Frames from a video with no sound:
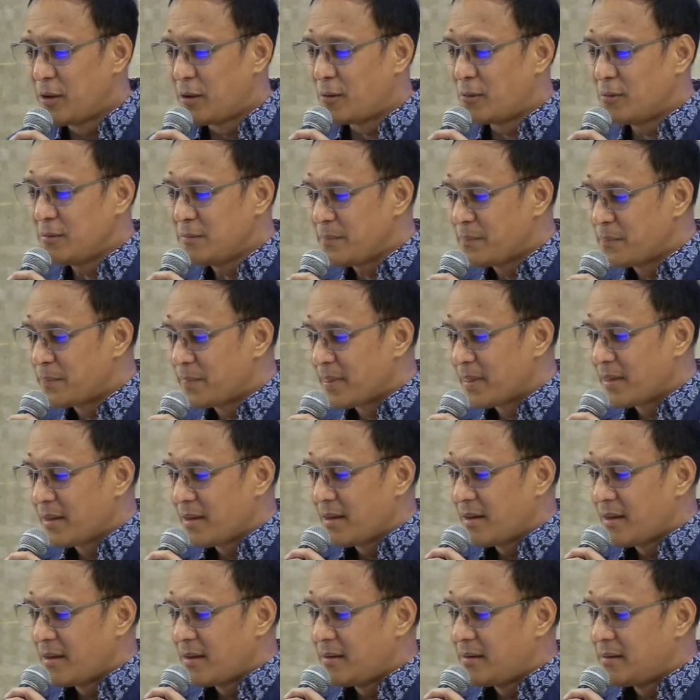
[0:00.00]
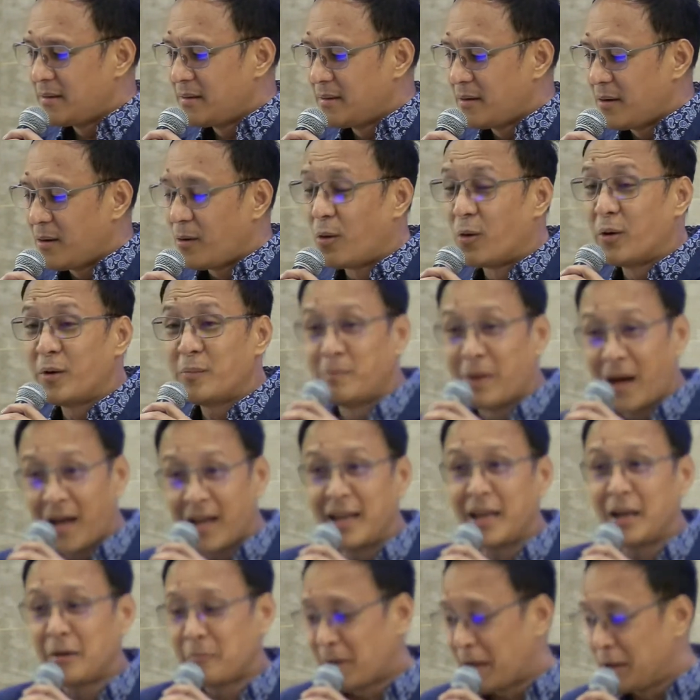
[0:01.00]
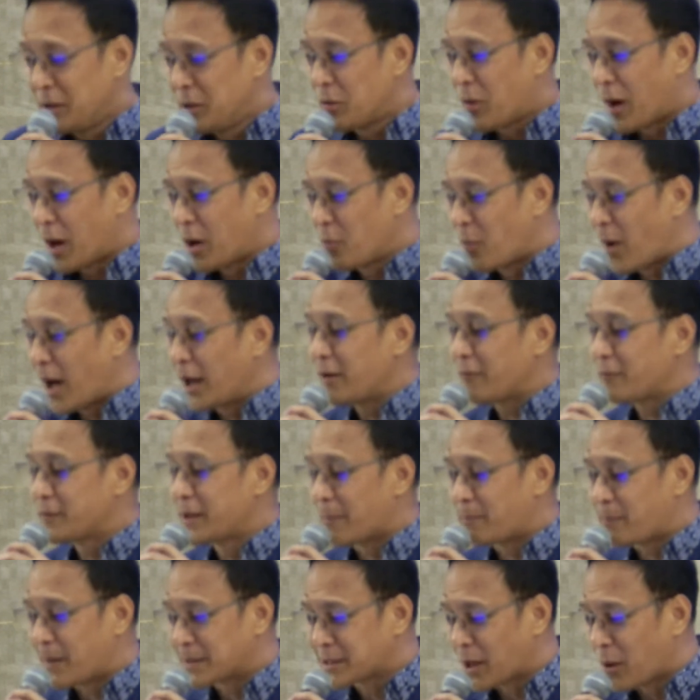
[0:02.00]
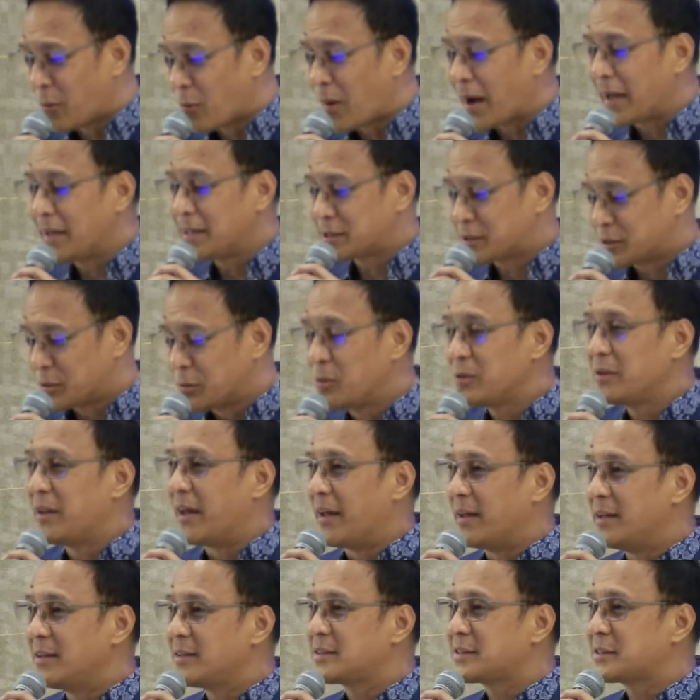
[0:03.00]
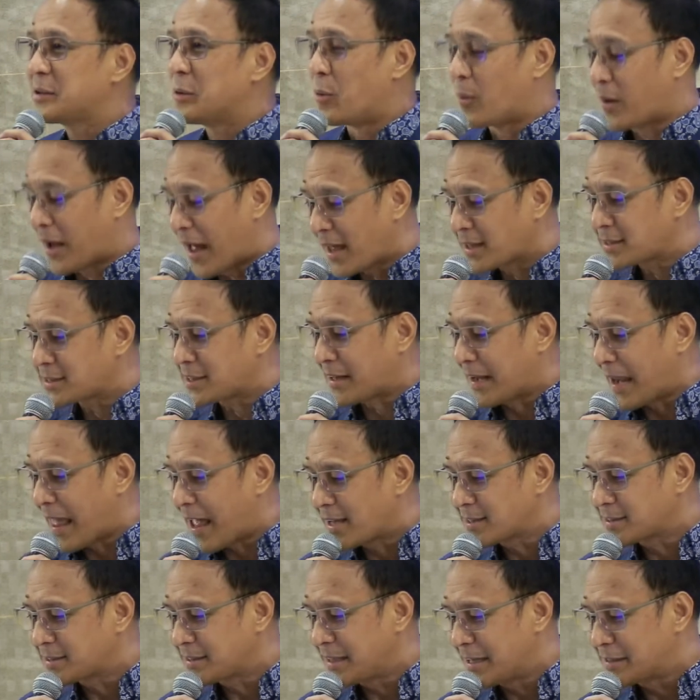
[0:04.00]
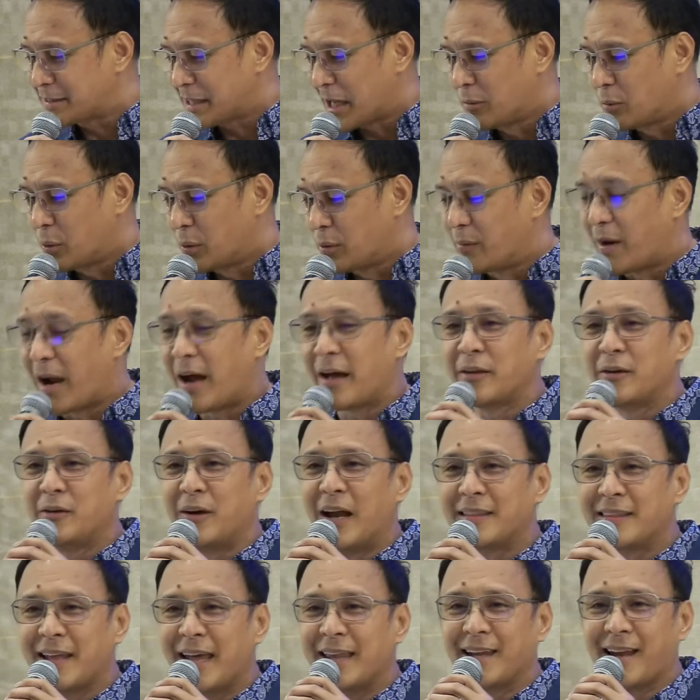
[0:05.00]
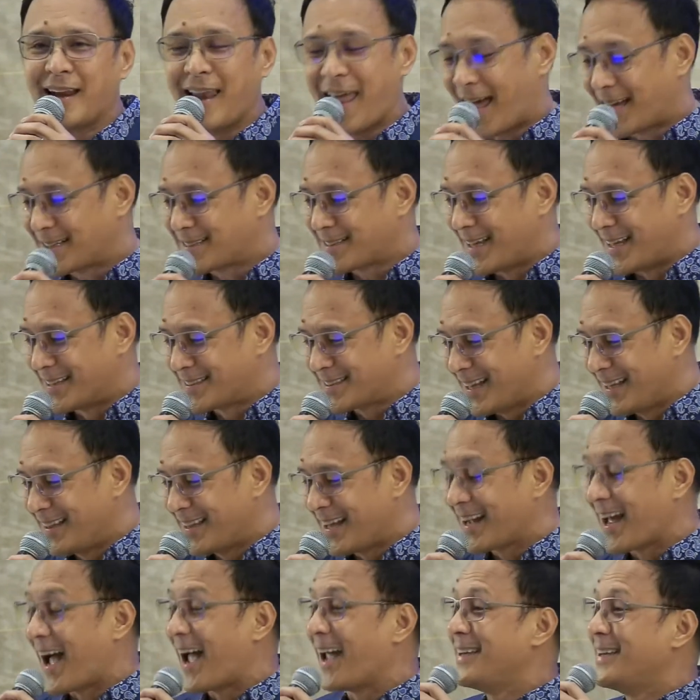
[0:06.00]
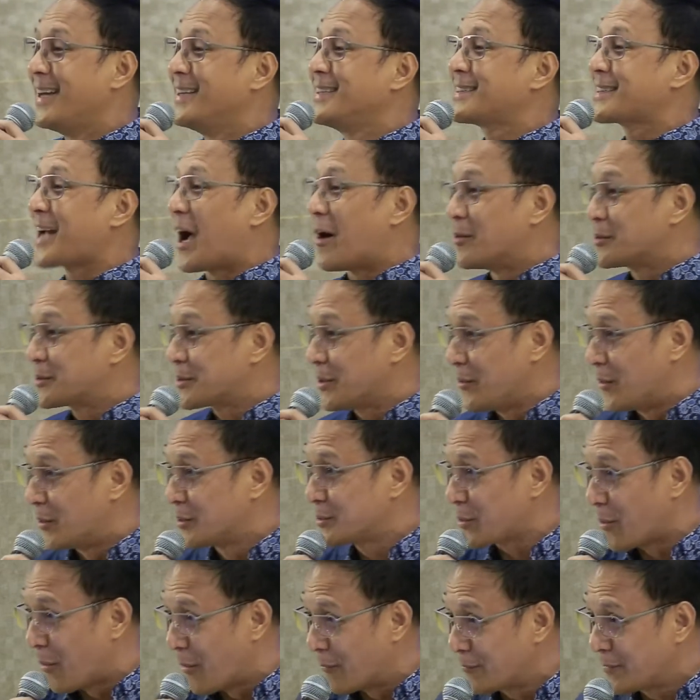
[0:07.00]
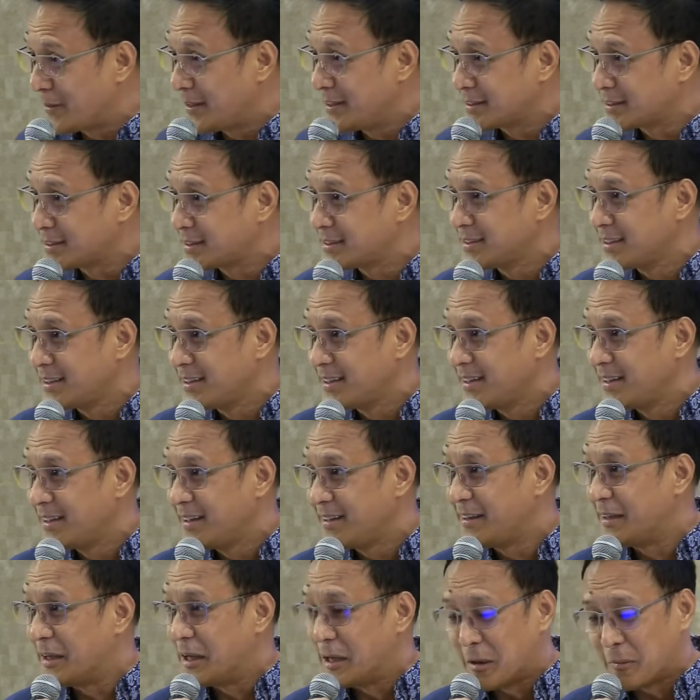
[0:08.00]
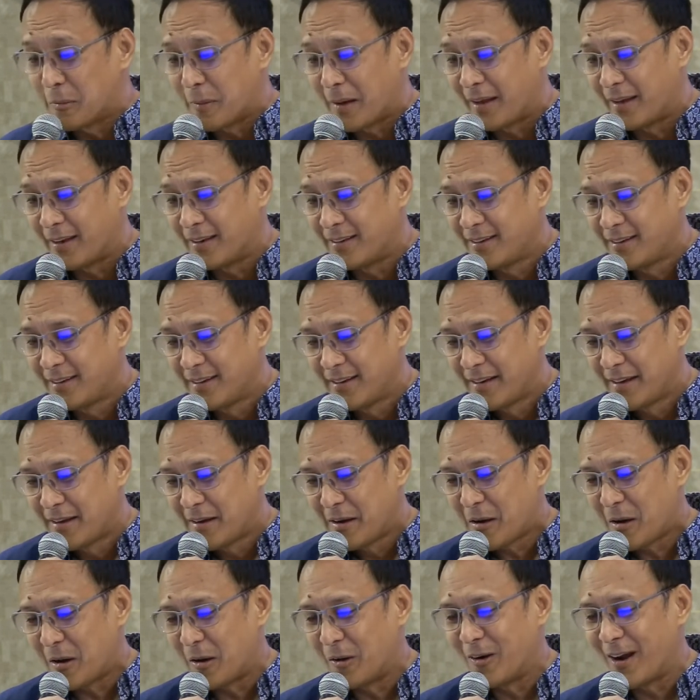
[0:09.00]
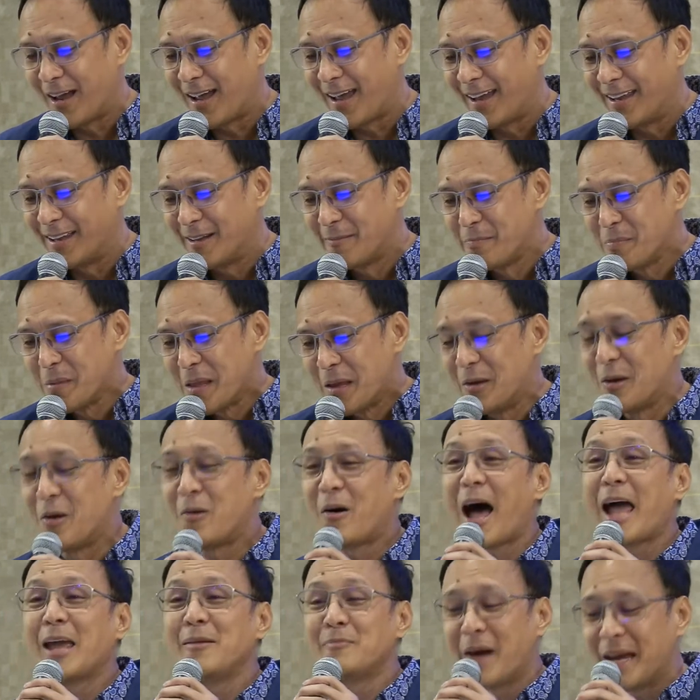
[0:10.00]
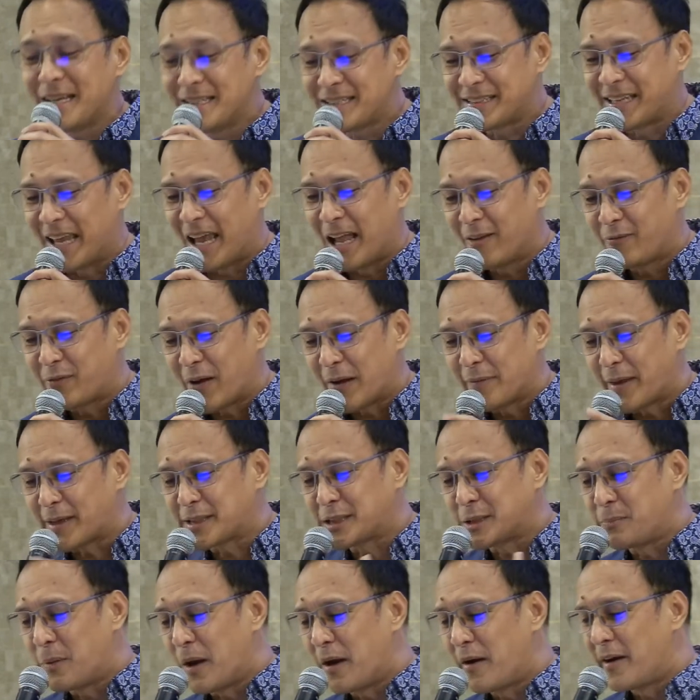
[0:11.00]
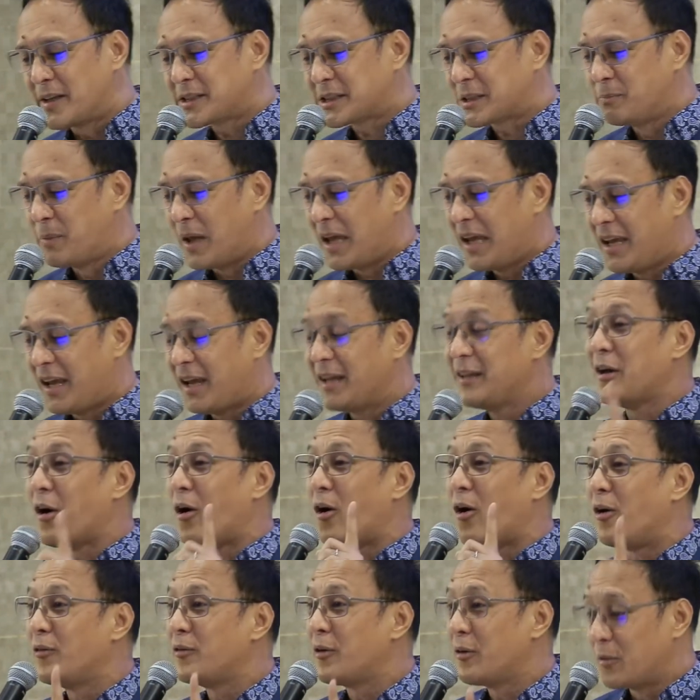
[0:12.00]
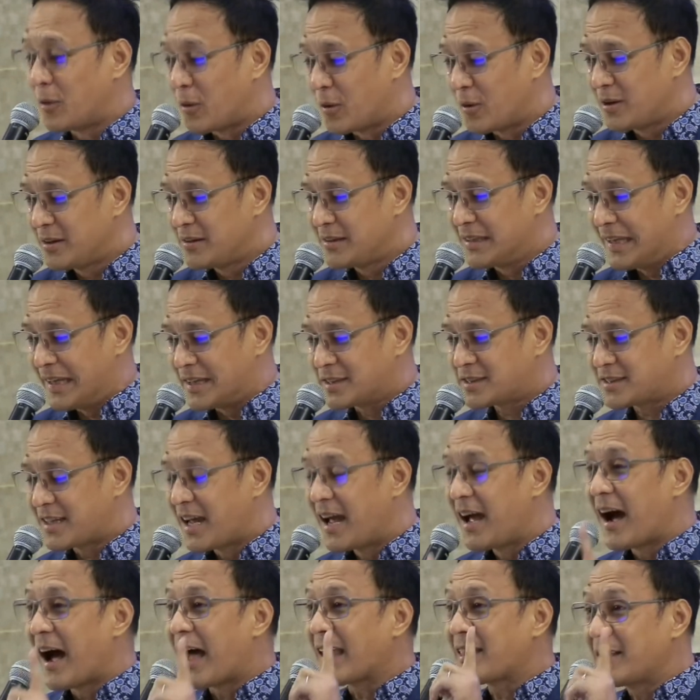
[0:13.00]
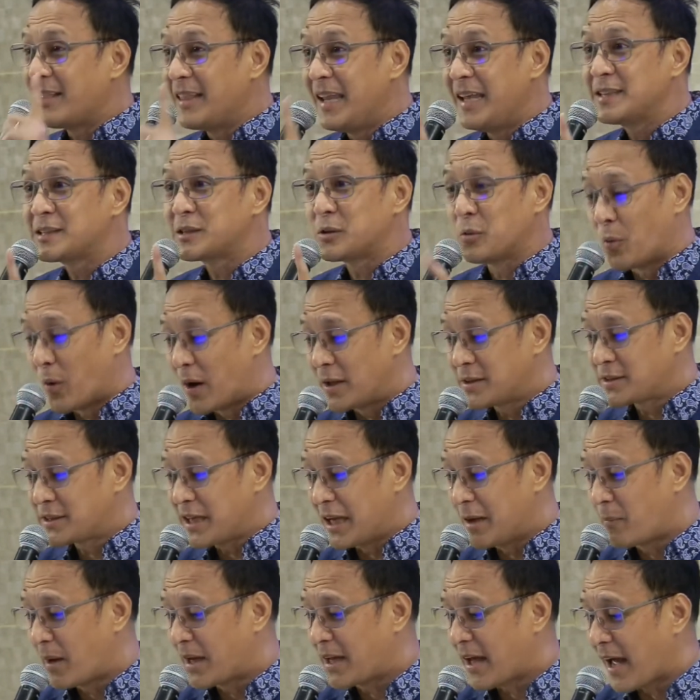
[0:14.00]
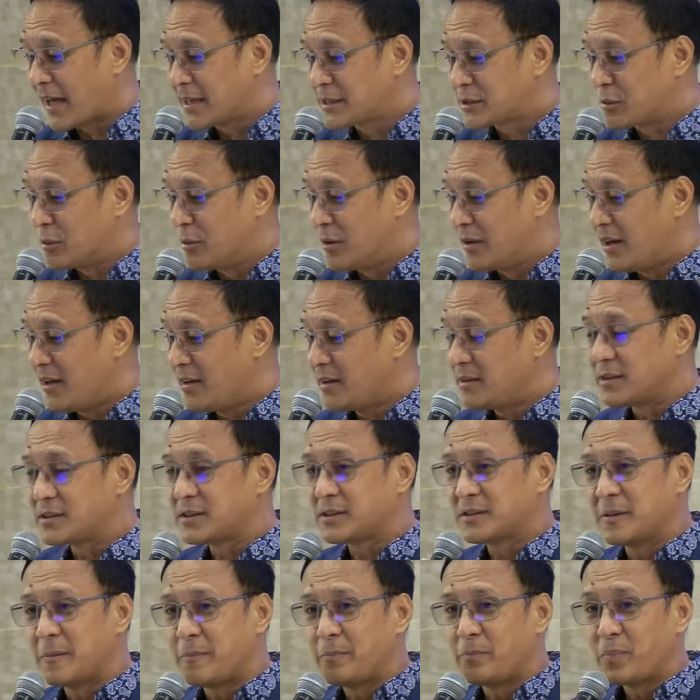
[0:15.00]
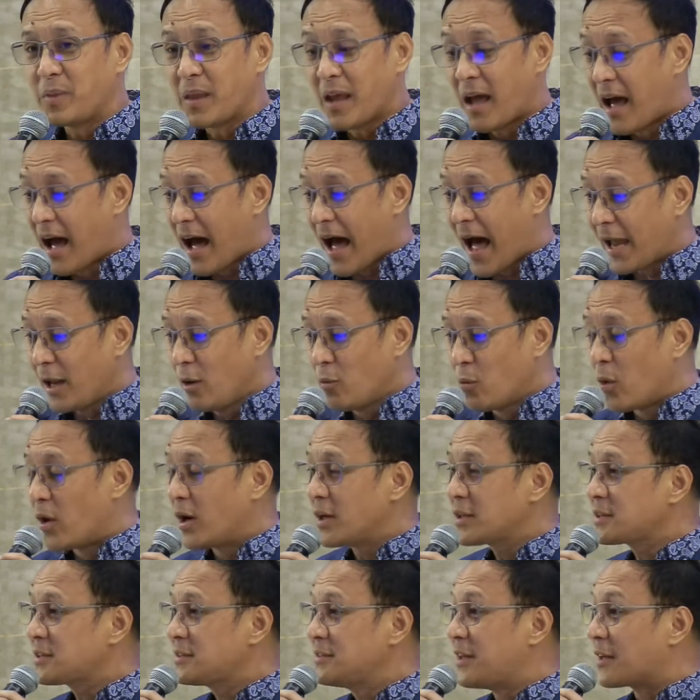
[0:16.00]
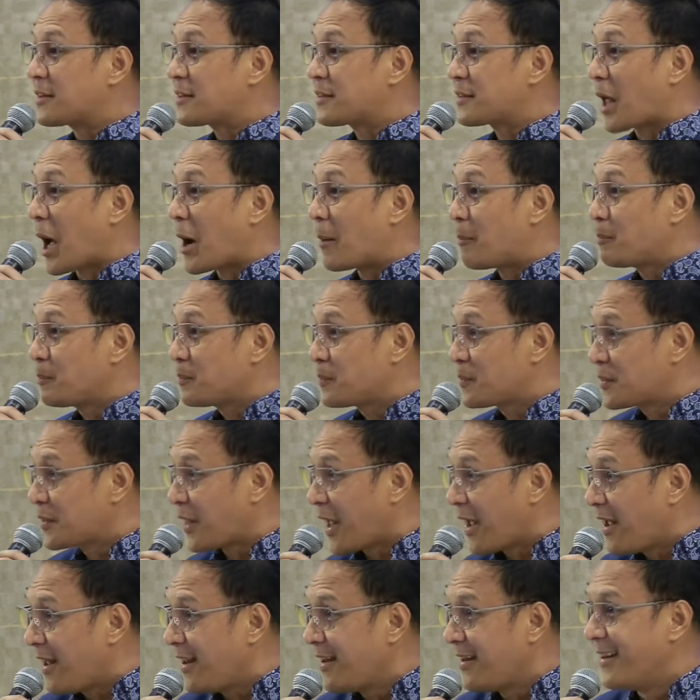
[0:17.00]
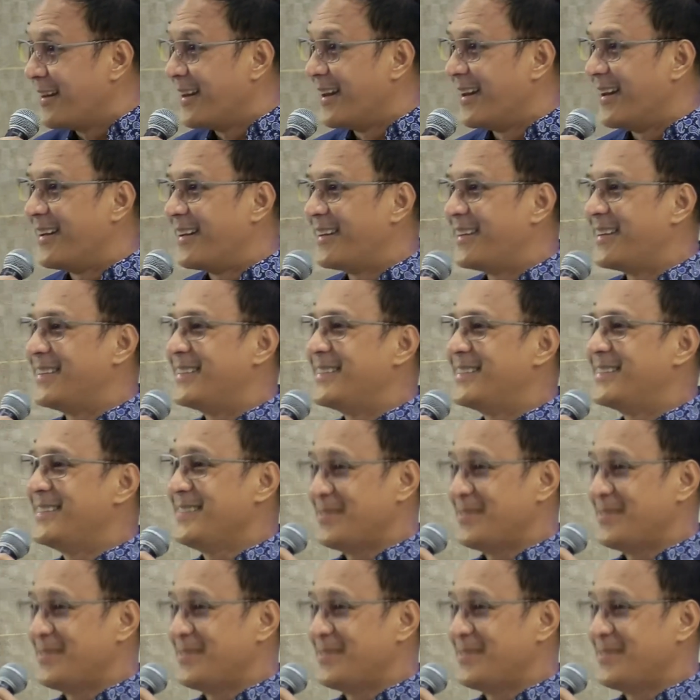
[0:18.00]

You know, or baka naman you are one of the pasaway students who cuts classes and would rather attend classes in the guidance counselor's office. Hindi naman. All right. You know, I myself have experienced being in the honor roll list at least once in my high school years. I was the top 10